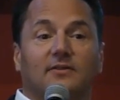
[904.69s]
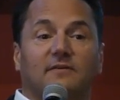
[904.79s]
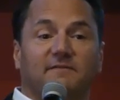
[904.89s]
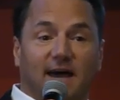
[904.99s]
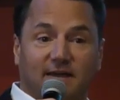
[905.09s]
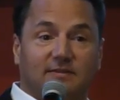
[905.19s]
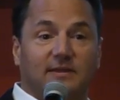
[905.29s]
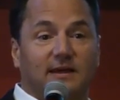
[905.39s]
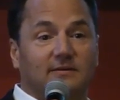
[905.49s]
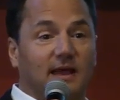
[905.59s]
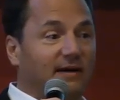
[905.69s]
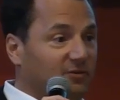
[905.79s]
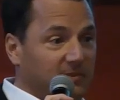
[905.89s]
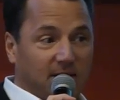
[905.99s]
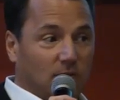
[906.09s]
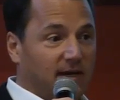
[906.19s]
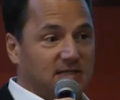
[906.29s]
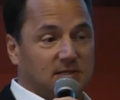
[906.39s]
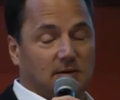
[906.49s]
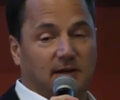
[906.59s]
the fact that everybody
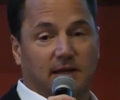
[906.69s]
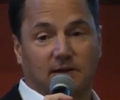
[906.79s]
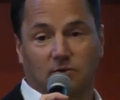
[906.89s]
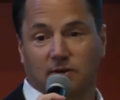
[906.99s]
raised their hand